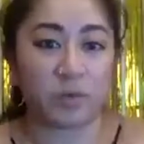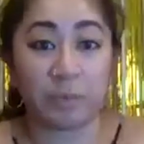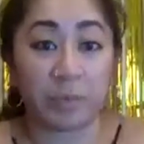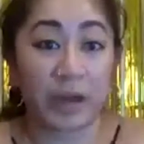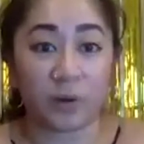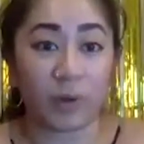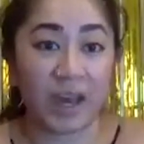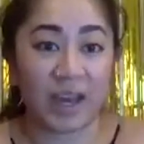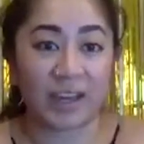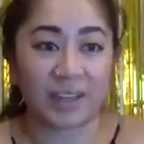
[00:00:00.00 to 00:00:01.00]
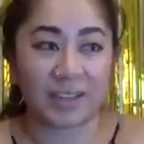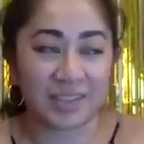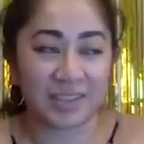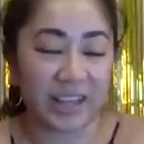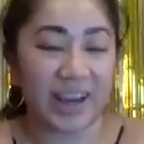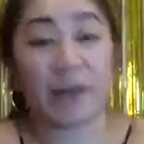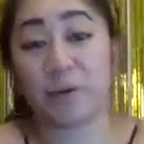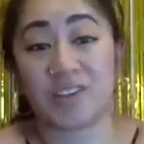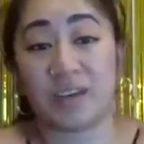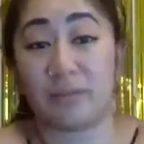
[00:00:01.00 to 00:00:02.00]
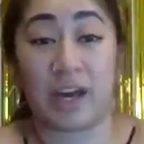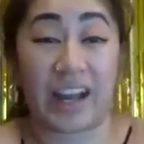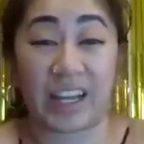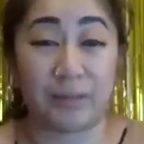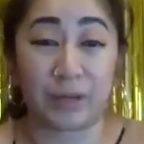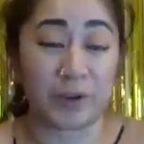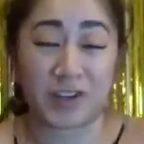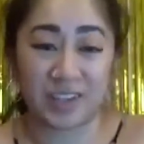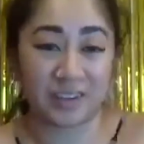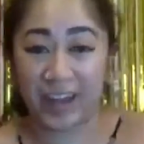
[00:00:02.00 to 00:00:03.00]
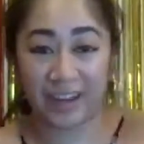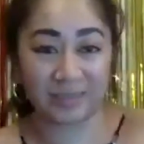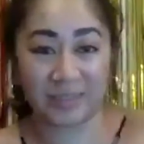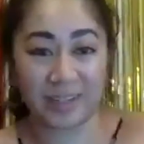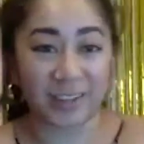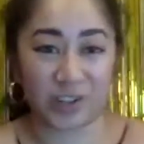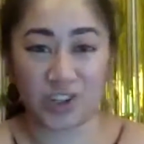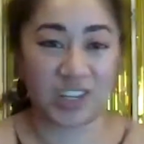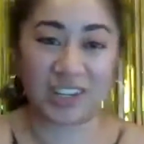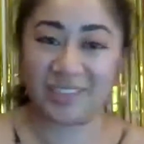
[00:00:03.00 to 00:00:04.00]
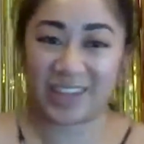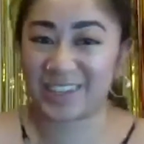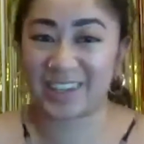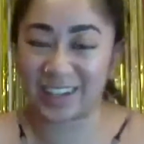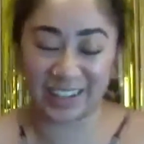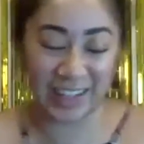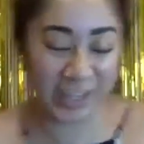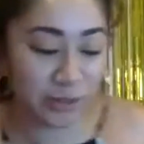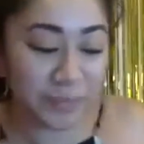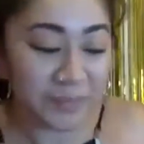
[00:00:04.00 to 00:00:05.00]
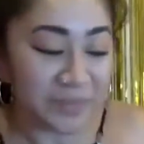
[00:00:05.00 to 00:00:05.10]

What better way? It's like, I personally am not an academic person. I can't learn shit like sitting in a classroom.